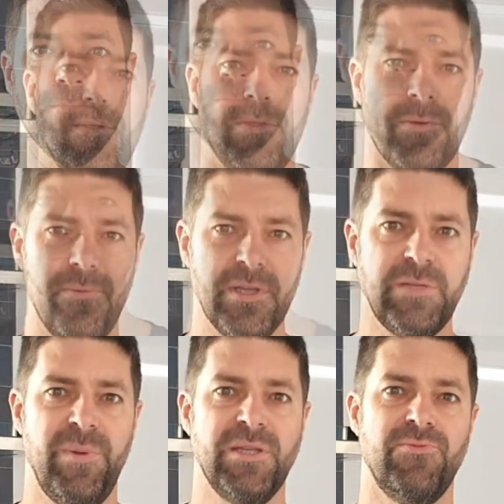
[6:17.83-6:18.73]
The
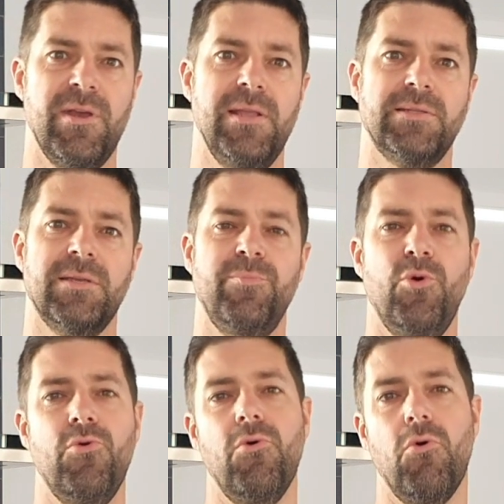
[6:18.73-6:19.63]
recipe is really simple.